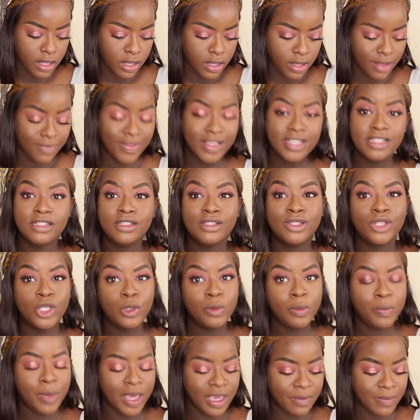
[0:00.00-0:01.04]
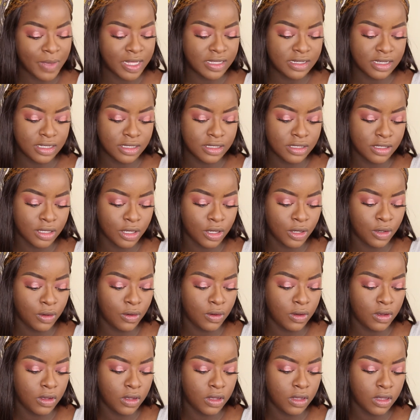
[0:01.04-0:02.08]
And this is super pigmented, so
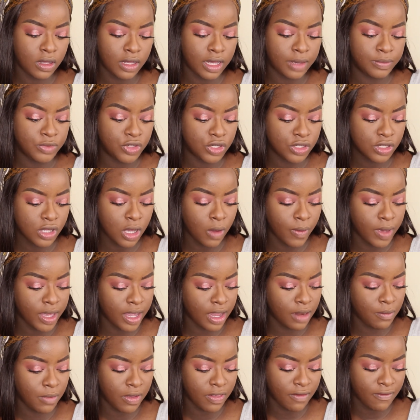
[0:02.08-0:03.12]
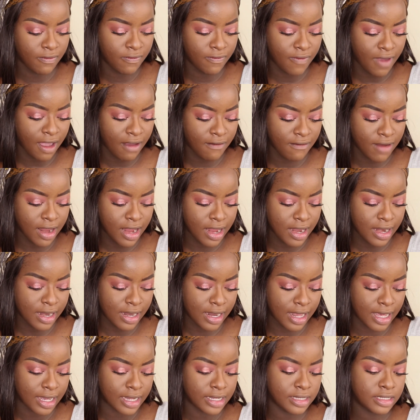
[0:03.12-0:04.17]
I'm just going in with a very
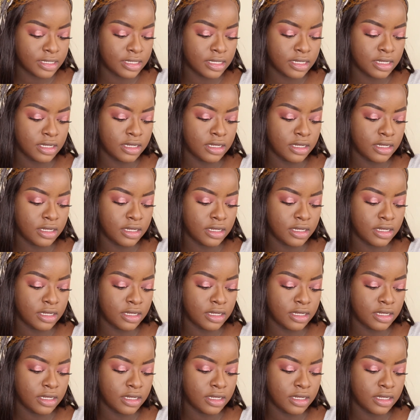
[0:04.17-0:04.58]
light